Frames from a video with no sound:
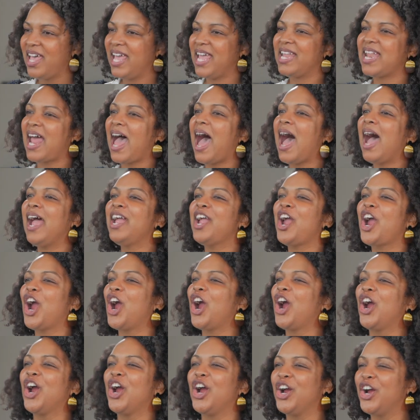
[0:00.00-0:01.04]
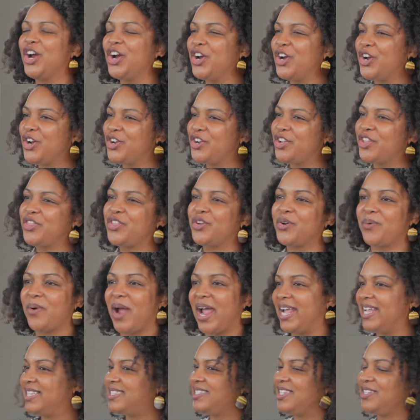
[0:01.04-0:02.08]
and I earned the
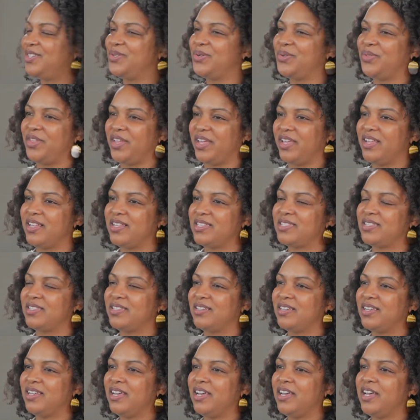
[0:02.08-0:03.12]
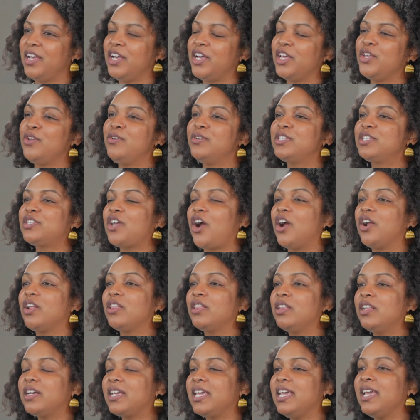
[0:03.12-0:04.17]
right to do this. You start
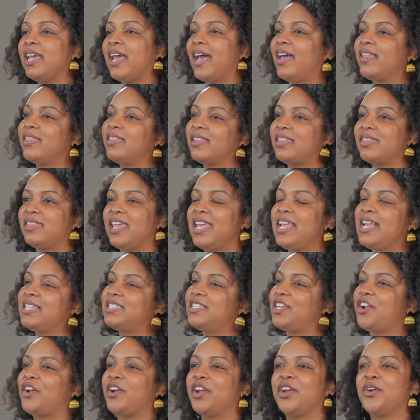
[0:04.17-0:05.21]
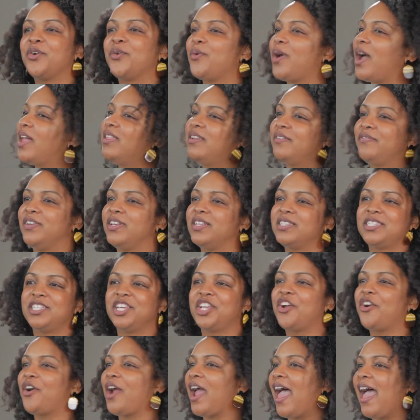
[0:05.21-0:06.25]
looking at the things that are irrelevant to
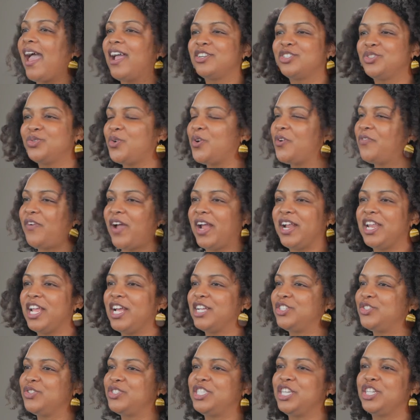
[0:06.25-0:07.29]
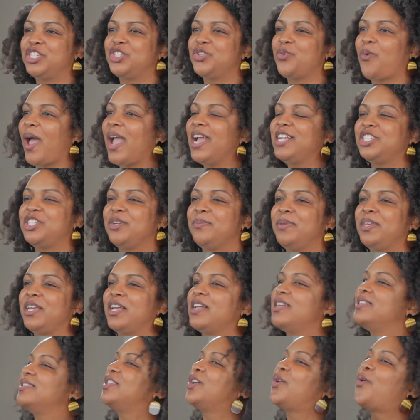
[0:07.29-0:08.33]
your actual financial situation,
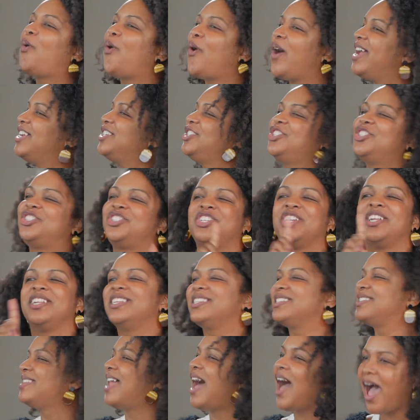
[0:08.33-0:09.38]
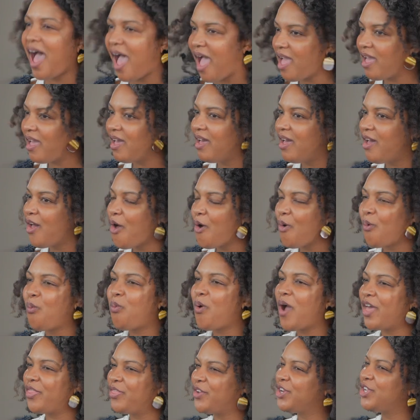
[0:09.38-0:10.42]
because the question is not
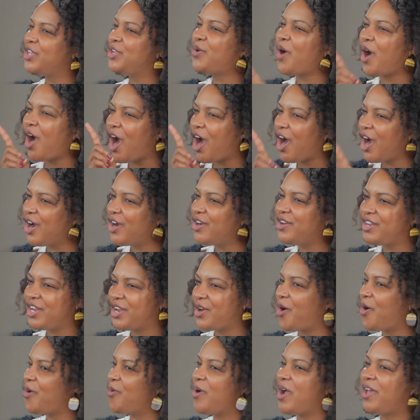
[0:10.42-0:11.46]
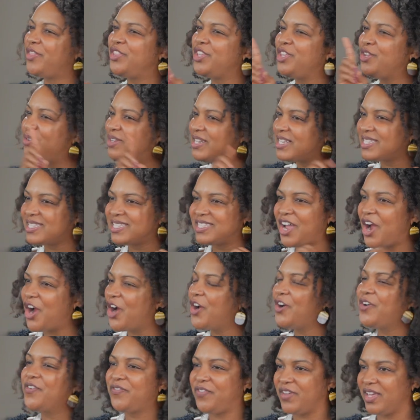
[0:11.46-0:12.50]
whether you earned it or whether you
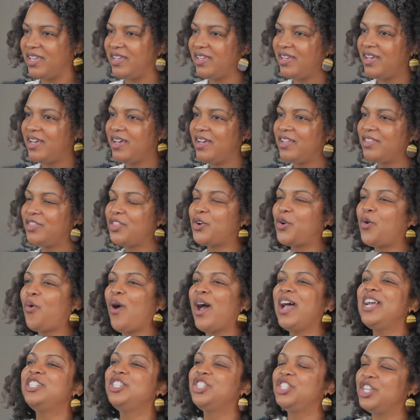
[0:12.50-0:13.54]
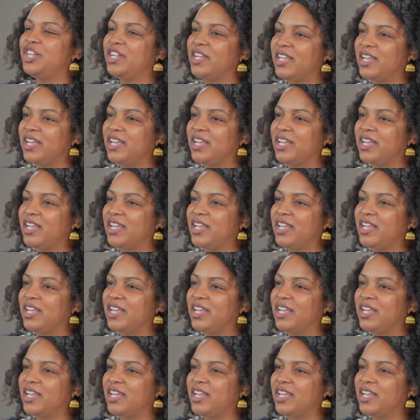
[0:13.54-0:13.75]
deserve it. The question